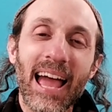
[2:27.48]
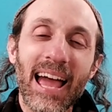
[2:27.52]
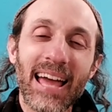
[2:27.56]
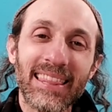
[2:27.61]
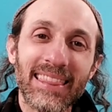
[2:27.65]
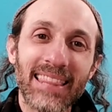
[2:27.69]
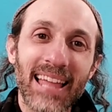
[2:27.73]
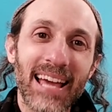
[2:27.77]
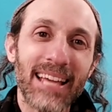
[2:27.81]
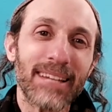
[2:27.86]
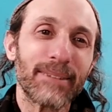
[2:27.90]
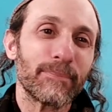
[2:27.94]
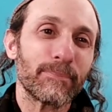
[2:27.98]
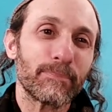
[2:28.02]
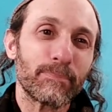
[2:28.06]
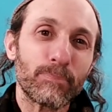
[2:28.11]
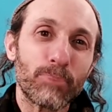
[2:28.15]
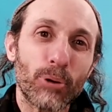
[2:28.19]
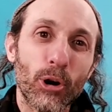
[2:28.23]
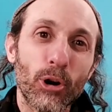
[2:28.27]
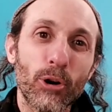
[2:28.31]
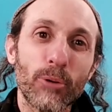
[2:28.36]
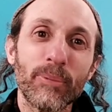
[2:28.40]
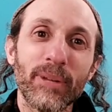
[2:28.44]
And that
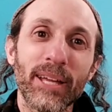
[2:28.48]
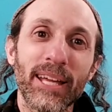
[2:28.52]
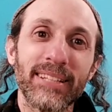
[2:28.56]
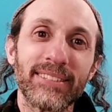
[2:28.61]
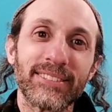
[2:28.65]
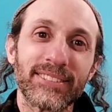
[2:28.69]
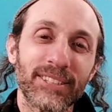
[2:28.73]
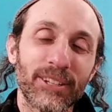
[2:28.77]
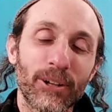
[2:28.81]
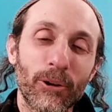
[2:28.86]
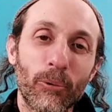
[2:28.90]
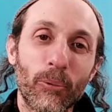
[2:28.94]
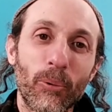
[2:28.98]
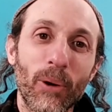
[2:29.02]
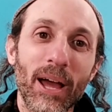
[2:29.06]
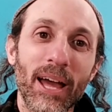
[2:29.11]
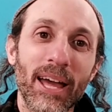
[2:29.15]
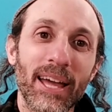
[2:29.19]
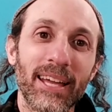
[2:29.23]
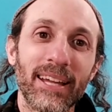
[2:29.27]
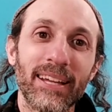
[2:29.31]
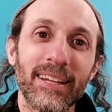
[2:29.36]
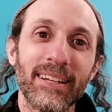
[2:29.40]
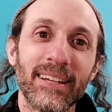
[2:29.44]
permeates in a
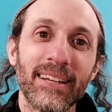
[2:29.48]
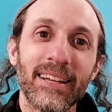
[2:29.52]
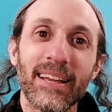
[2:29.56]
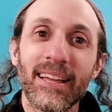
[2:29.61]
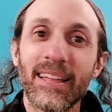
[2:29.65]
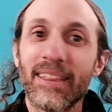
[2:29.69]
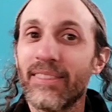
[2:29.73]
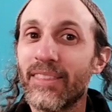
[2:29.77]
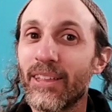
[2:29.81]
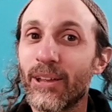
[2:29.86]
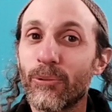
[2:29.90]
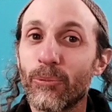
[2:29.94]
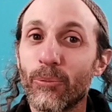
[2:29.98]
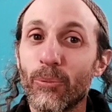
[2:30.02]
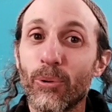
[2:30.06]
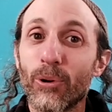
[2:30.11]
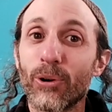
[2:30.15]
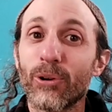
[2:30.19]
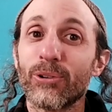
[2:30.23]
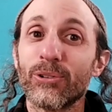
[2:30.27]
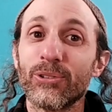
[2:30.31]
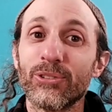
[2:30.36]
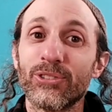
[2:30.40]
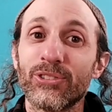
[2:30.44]
way that
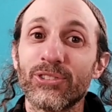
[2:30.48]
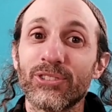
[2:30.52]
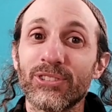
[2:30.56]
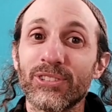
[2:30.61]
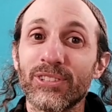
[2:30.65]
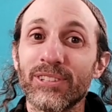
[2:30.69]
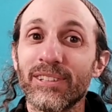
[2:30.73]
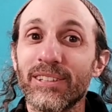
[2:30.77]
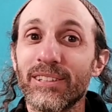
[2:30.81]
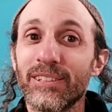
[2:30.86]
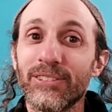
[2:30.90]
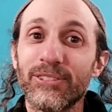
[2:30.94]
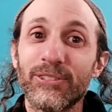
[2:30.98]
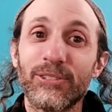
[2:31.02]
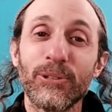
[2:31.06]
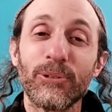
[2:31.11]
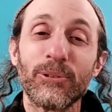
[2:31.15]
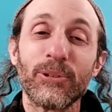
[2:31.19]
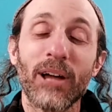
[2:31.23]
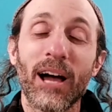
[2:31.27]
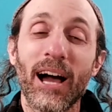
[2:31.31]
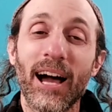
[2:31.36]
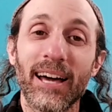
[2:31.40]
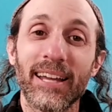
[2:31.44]
words do
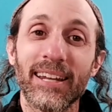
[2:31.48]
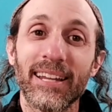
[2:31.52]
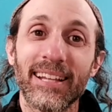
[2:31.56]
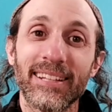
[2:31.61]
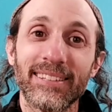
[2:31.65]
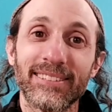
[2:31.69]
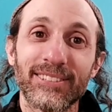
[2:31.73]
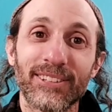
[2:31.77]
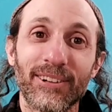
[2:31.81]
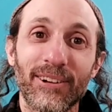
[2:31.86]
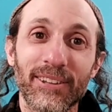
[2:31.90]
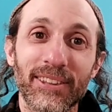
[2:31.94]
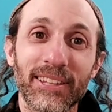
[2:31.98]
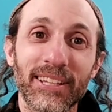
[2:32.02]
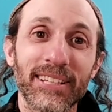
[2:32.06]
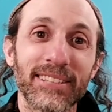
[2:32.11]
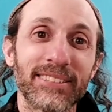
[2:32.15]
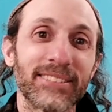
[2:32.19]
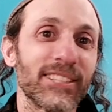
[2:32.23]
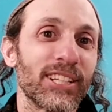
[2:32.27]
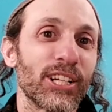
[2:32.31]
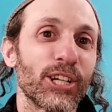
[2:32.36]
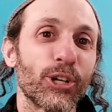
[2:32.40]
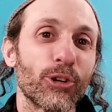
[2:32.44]
not. And so I think
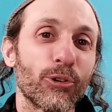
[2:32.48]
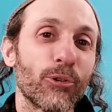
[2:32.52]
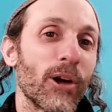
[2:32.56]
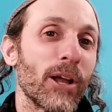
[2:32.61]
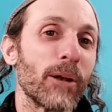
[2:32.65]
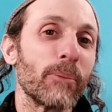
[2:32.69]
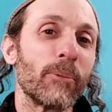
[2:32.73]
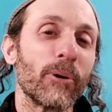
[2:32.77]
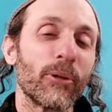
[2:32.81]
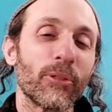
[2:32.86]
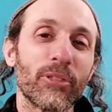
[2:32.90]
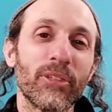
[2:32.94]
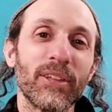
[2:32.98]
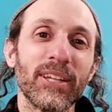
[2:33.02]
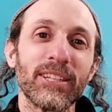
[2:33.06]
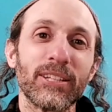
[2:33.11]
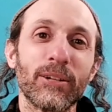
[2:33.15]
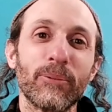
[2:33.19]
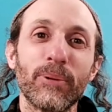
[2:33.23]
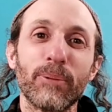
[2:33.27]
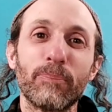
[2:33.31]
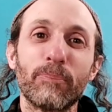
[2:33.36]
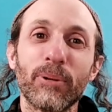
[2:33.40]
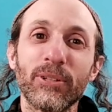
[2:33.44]
it's an incredible thing
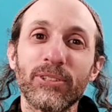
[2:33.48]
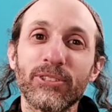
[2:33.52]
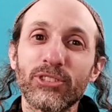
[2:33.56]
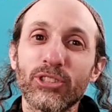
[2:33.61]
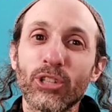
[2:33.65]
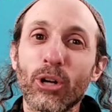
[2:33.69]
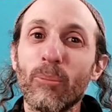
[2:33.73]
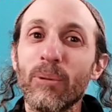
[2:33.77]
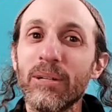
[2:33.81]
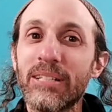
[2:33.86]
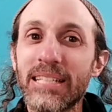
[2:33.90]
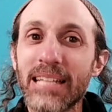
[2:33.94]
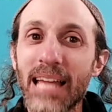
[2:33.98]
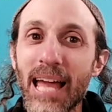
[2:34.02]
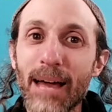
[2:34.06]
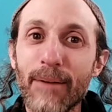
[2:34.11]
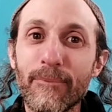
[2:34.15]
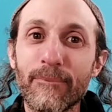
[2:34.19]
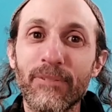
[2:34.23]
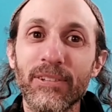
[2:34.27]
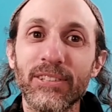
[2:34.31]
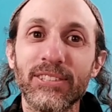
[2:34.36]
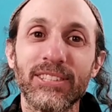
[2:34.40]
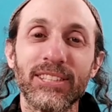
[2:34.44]
that we put so much
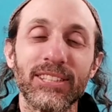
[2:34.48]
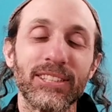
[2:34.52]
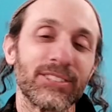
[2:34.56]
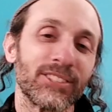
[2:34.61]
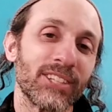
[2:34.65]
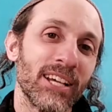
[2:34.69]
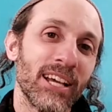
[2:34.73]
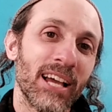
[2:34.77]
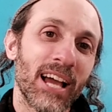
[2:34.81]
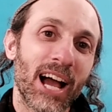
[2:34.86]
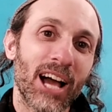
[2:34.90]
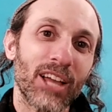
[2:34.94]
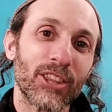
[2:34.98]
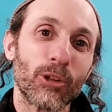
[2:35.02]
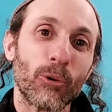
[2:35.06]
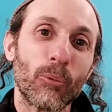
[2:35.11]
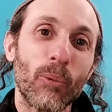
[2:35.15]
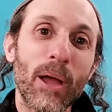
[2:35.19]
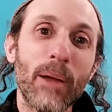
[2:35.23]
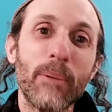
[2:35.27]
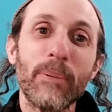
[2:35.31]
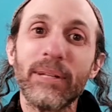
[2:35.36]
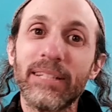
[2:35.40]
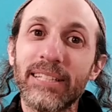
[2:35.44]
emphasis on the
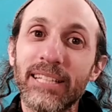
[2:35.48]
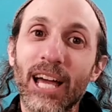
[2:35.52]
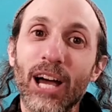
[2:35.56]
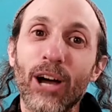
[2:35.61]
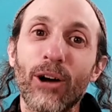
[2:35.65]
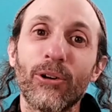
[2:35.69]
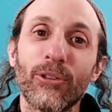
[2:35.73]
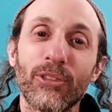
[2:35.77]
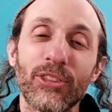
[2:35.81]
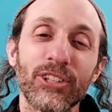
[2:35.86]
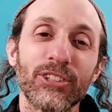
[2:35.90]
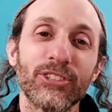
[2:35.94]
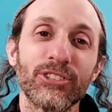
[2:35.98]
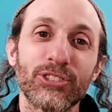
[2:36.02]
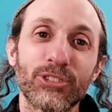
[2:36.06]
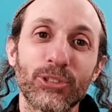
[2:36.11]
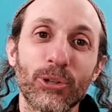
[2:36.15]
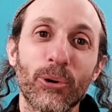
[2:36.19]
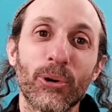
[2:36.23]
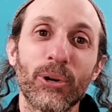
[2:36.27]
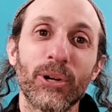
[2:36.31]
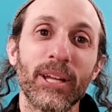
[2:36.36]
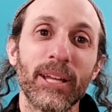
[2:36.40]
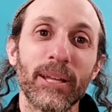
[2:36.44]
way we tell this
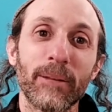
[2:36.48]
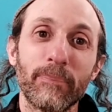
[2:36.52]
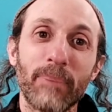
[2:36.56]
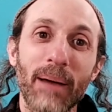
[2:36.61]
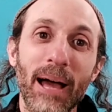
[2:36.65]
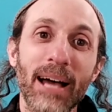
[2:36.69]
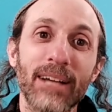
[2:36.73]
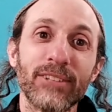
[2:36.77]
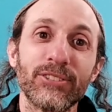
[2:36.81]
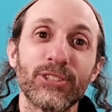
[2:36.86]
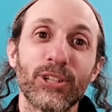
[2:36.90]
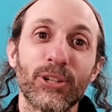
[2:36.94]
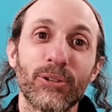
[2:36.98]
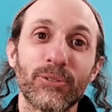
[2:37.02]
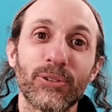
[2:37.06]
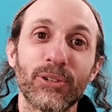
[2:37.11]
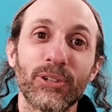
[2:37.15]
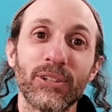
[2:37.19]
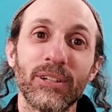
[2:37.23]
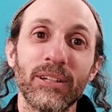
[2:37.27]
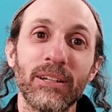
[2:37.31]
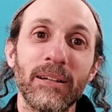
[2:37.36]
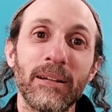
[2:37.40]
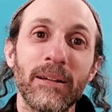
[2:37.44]
story in
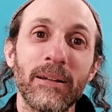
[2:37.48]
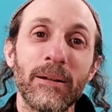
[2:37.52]
Passover.